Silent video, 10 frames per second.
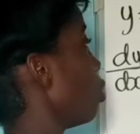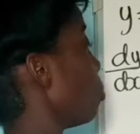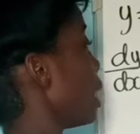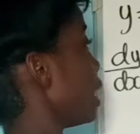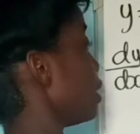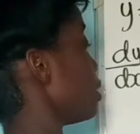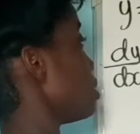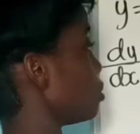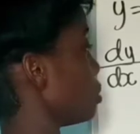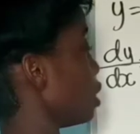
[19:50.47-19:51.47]

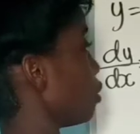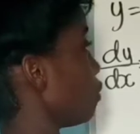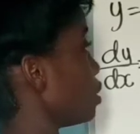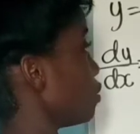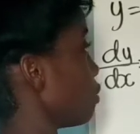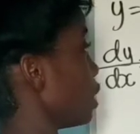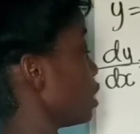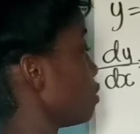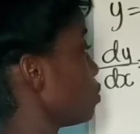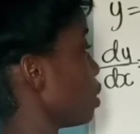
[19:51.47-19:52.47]
minus the derivative of
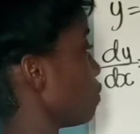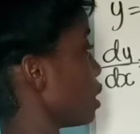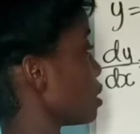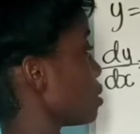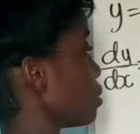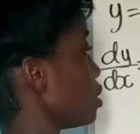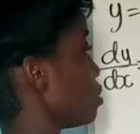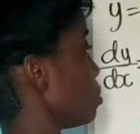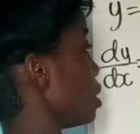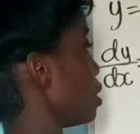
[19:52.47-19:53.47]
negative 12x is going
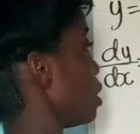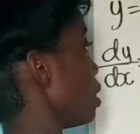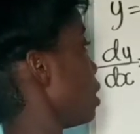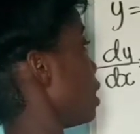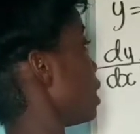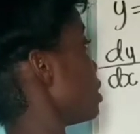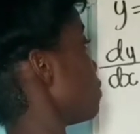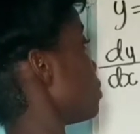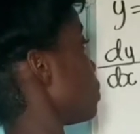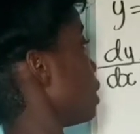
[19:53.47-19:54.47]
to be
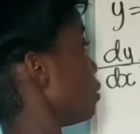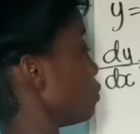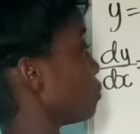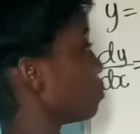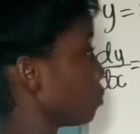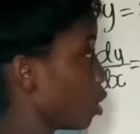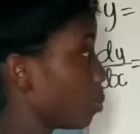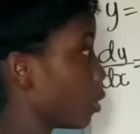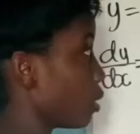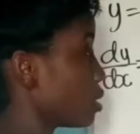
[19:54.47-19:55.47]
negative 12, our
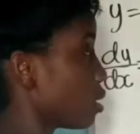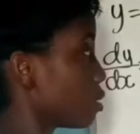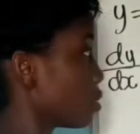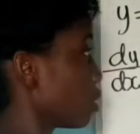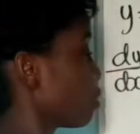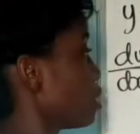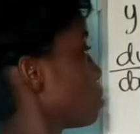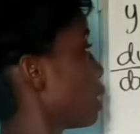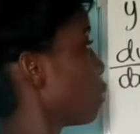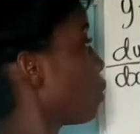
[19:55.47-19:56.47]
power is also
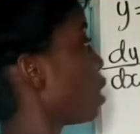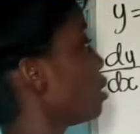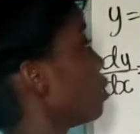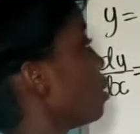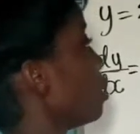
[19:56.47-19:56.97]
decreased by 1.